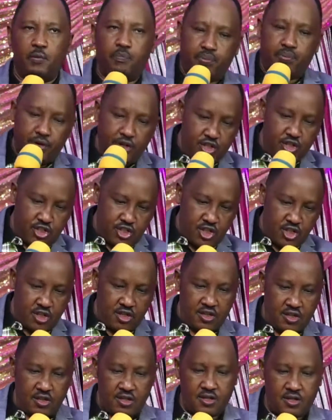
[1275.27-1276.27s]

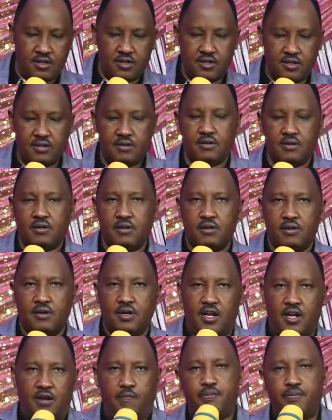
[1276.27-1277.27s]
preaching,
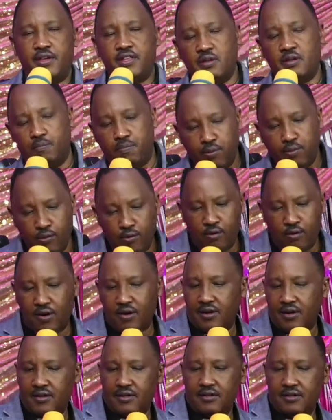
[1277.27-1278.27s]
helping the
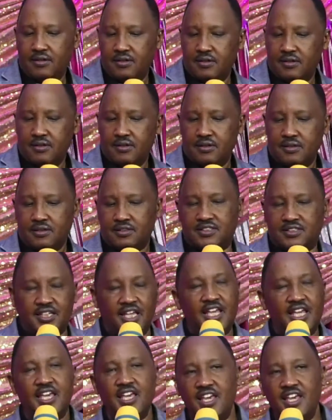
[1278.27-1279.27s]
poor,
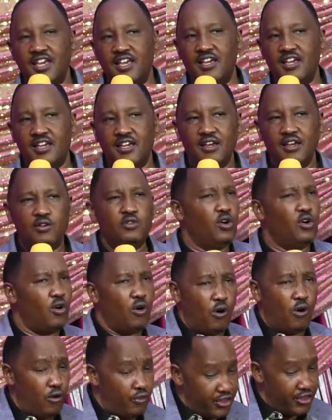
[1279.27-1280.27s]
singing. No,
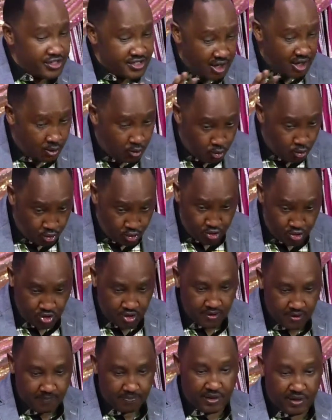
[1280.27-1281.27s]
all these are good,
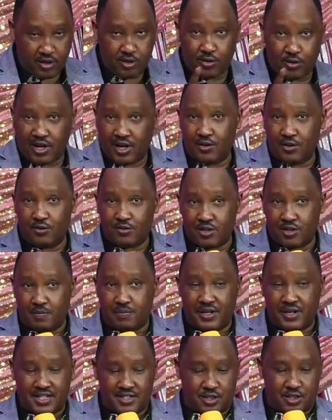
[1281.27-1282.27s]
but you cannot
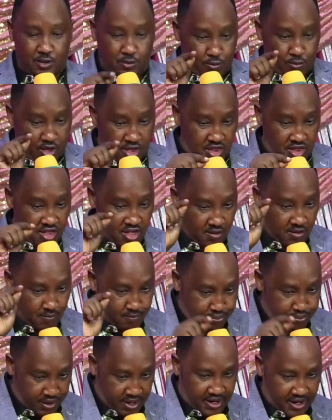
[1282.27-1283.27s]
replace it with
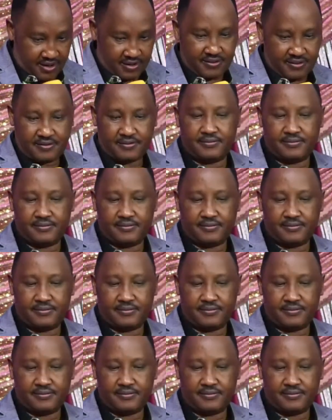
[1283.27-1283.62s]
prayer.